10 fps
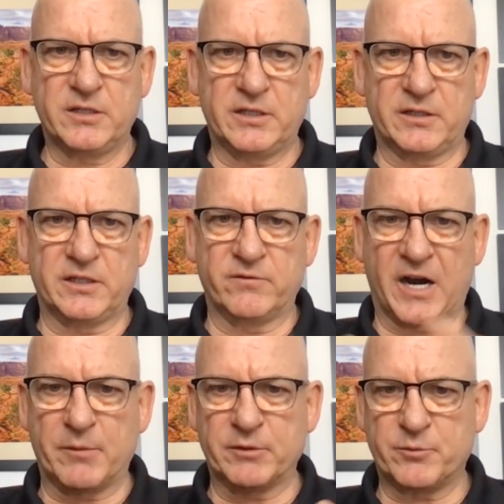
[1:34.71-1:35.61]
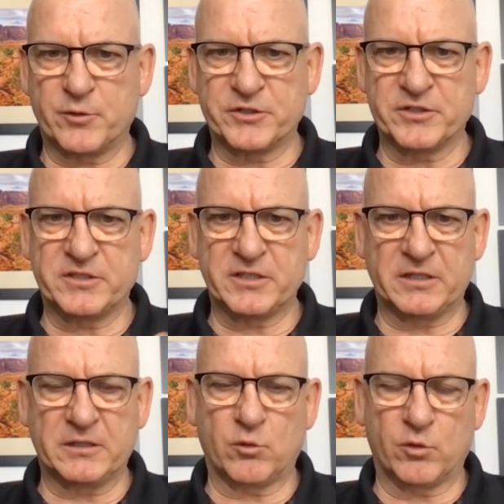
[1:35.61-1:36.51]
in the environment the person's
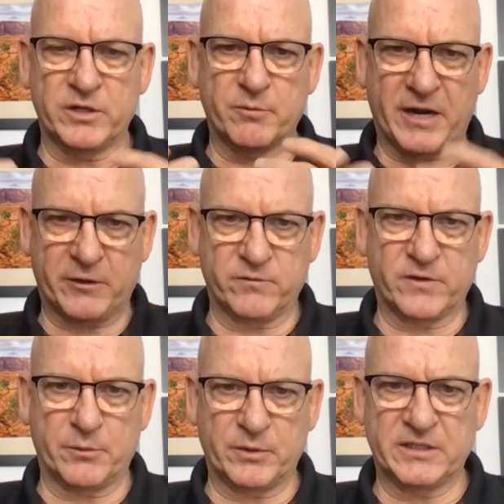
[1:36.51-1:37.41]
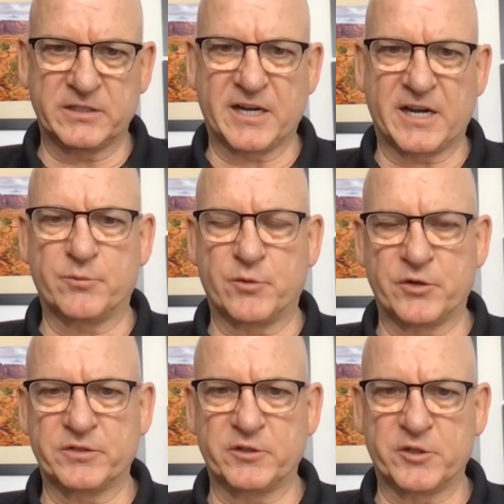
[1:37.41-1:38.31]
in or in the microenvironment inside the
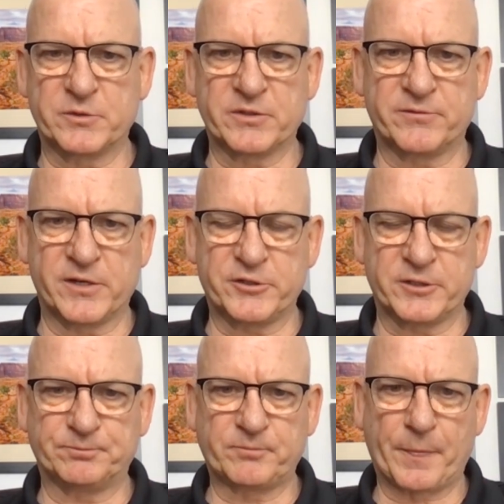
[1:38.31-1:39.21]
person in terms of function.